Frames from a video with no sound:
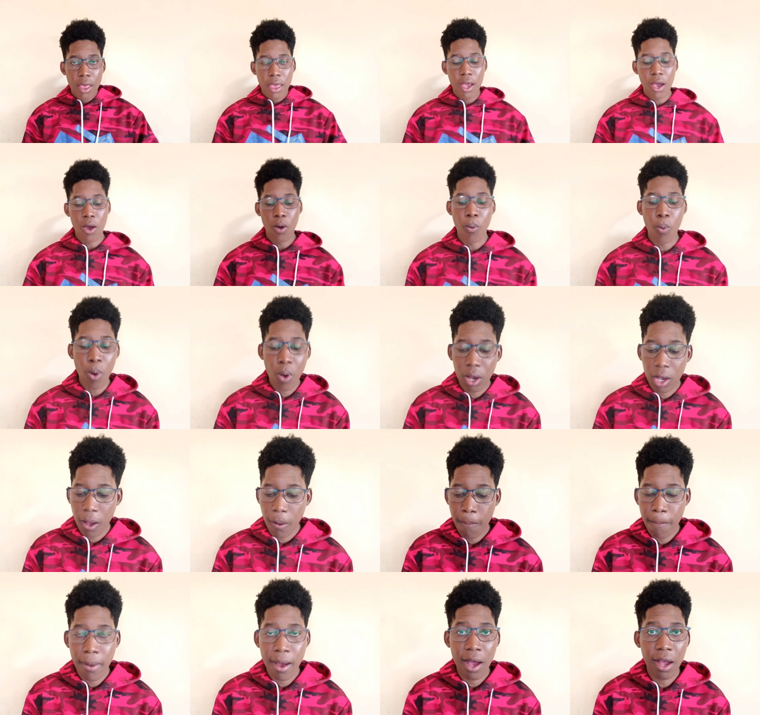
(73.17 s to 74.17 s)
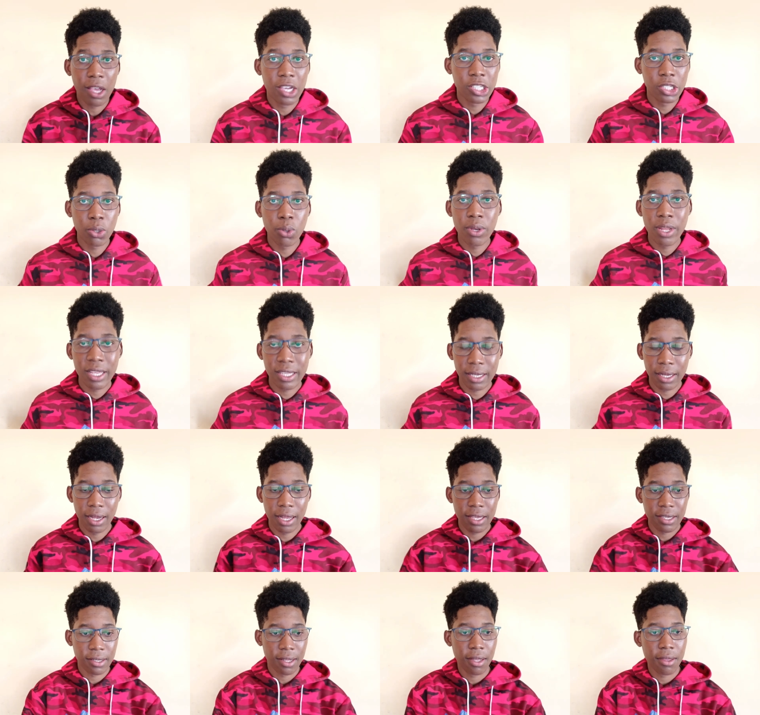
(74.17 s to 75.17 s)
Yeah, welcome back. So let's
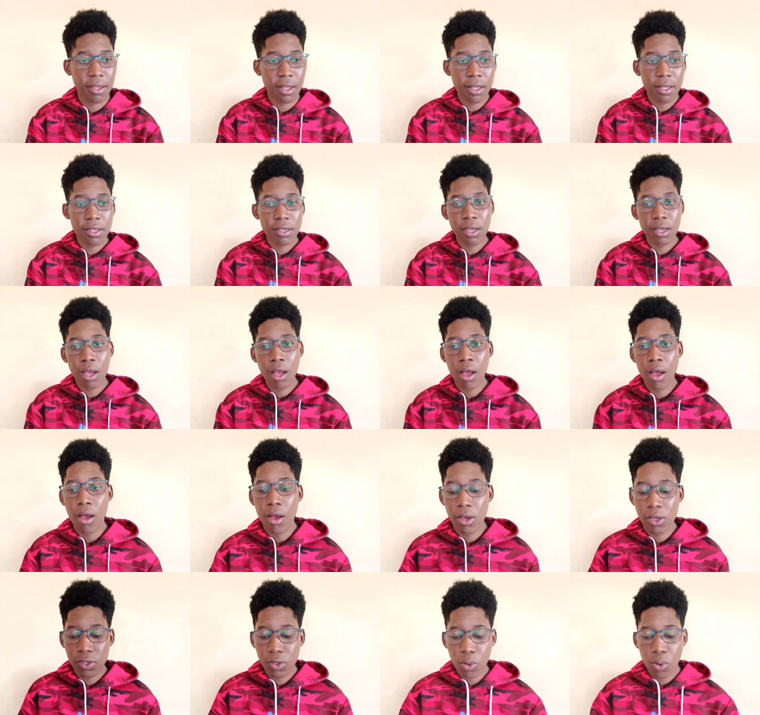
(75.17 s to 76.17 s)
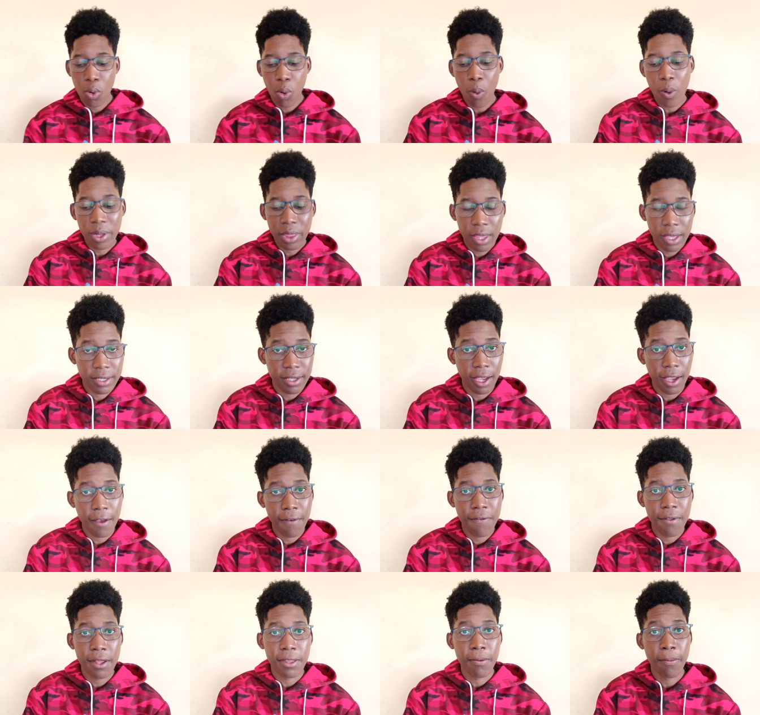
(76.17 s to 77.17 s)
get started. So what is
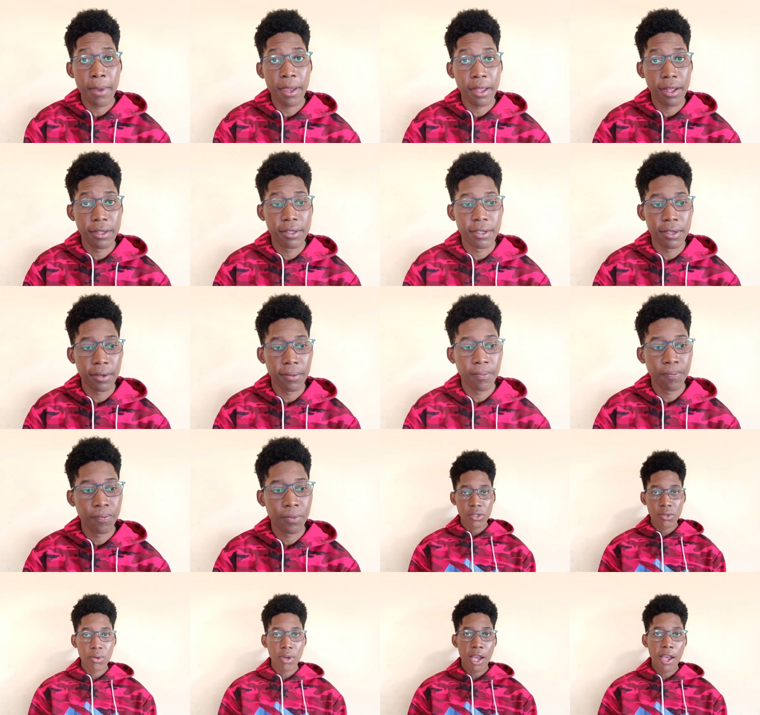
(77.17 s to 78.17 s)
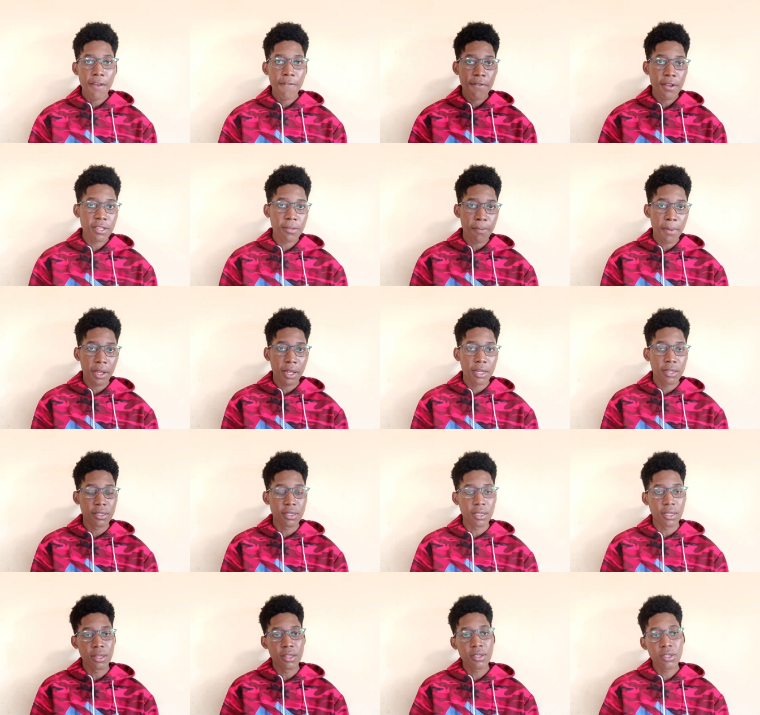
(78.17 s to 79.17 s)
affiliate marketing? So affiliate
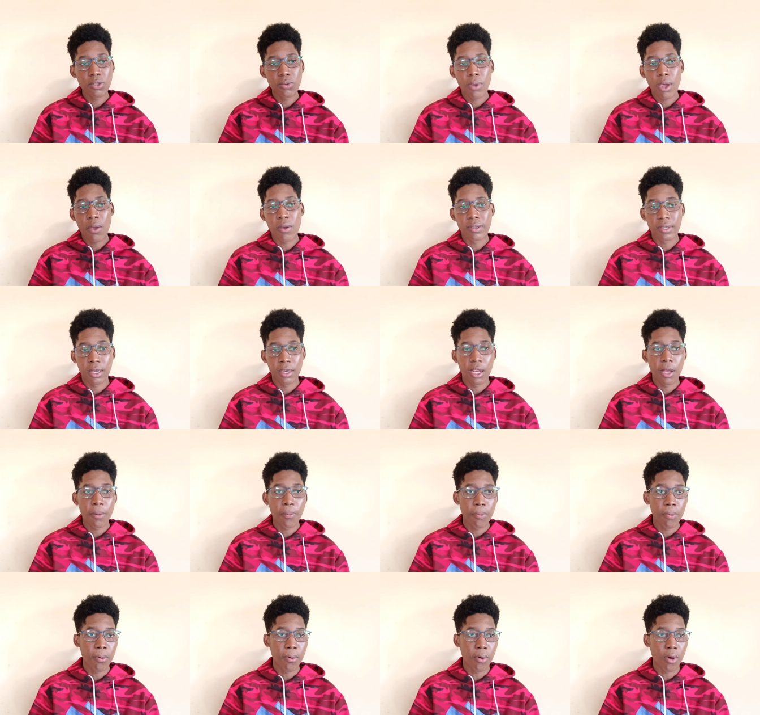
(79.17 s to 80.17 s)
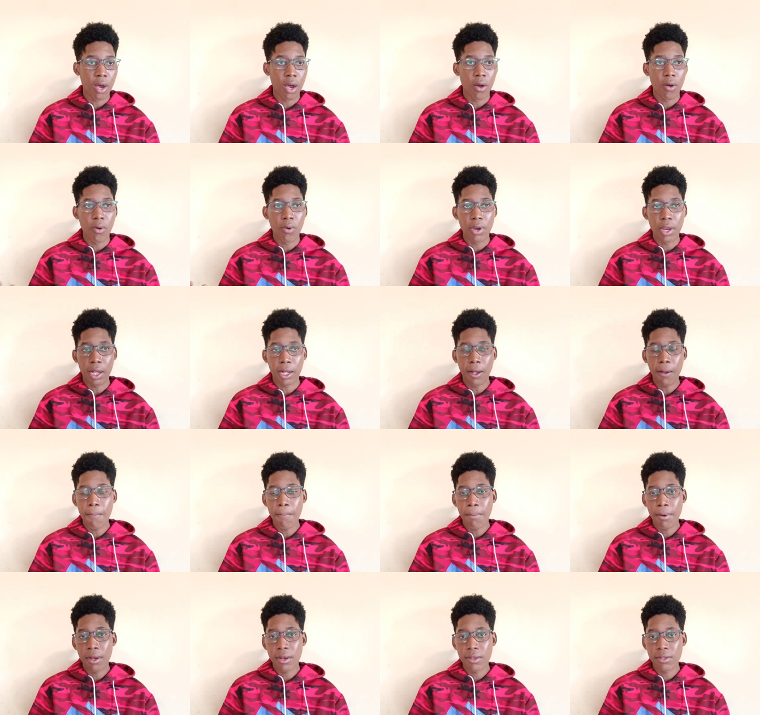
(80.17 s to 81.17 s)
marketing, this is where you sign up uh, on a
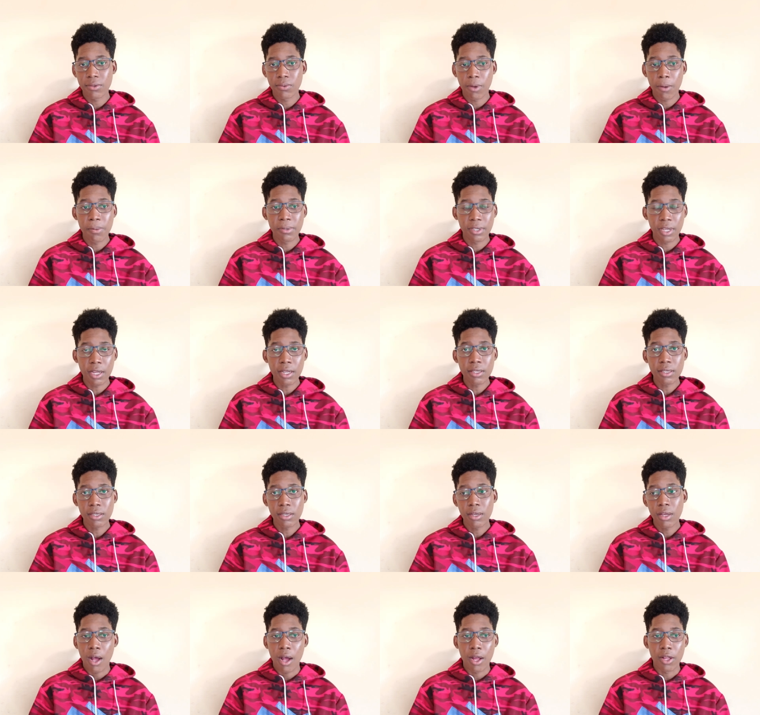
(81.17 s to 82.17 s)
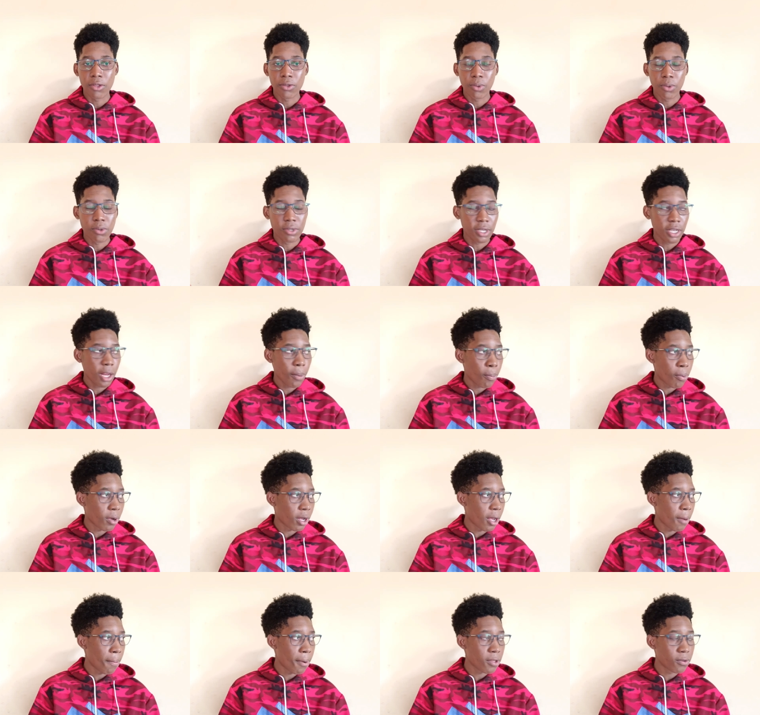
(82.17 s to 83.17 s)
company's website. And when you sign up
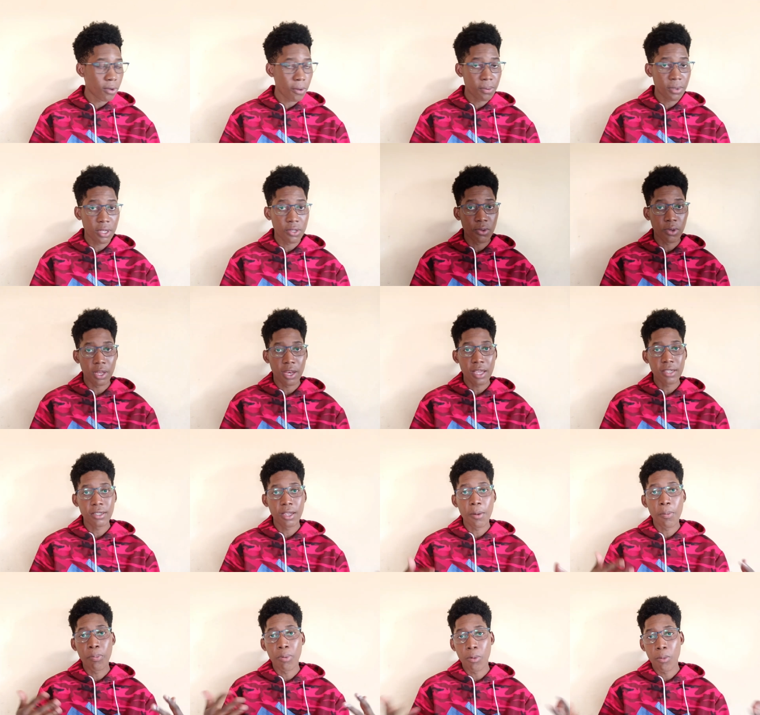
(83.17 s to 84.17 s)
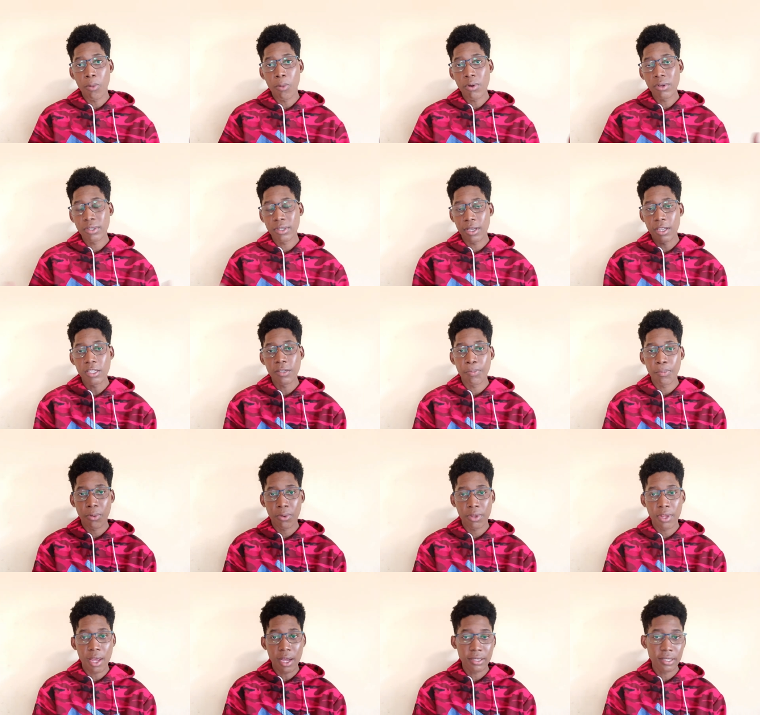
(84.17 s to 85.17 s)
on a company's website, you can actually promote its
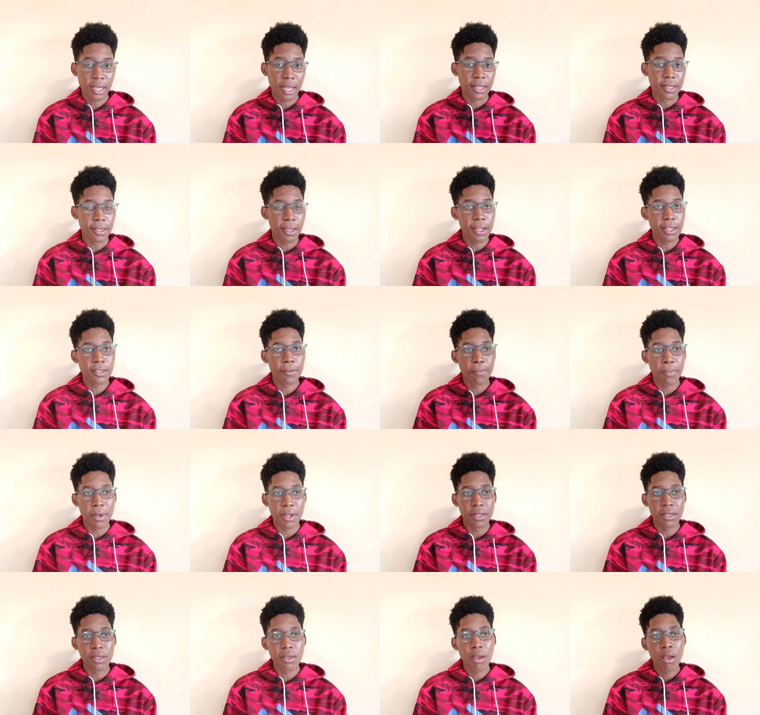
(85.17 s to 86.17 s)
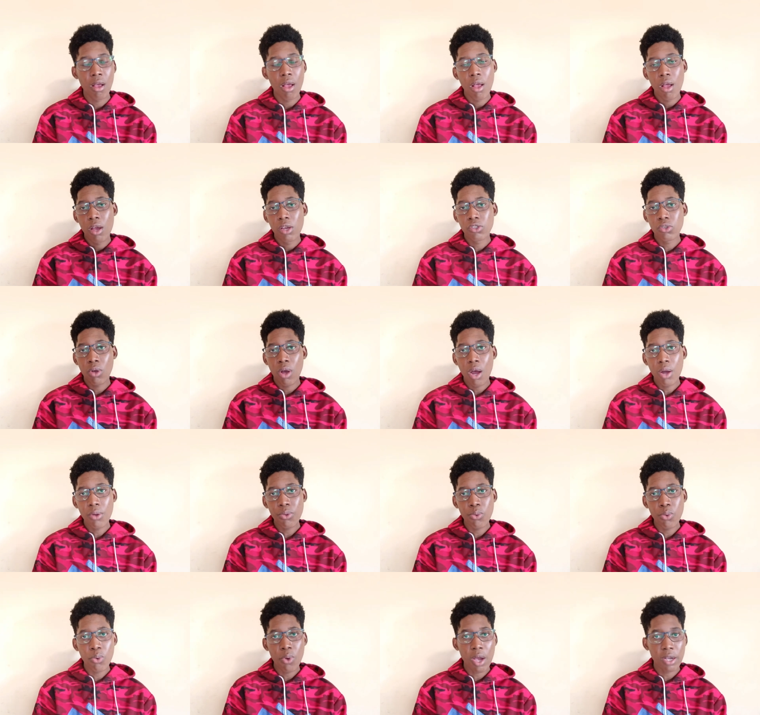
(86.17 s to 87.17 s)
products and get paid. So how
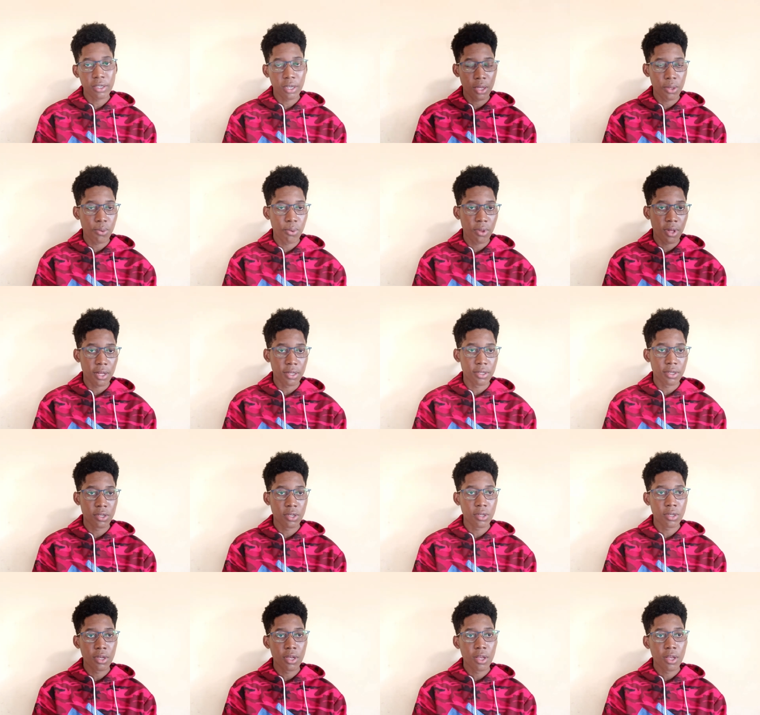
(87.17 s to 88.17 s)
do you actually do that?